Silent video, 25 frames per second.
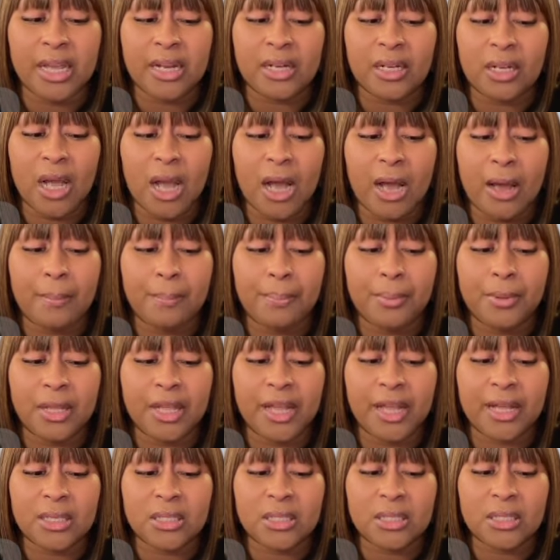and
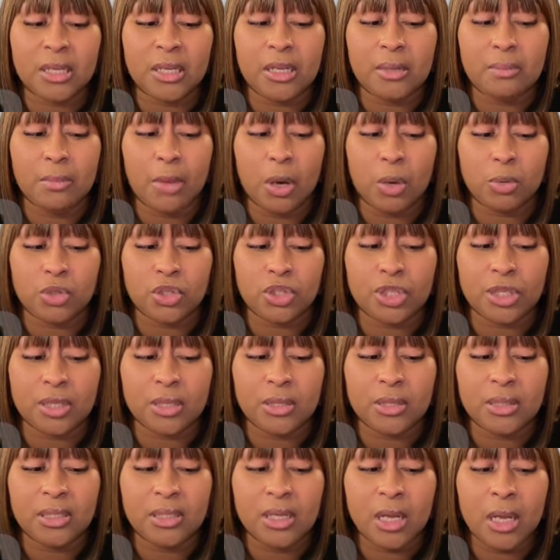complex
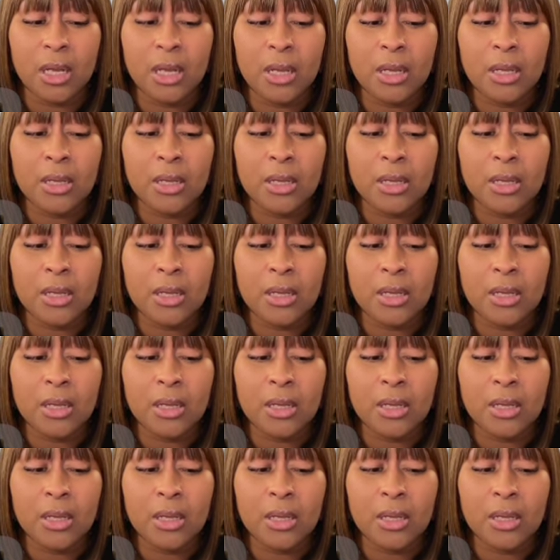emotions.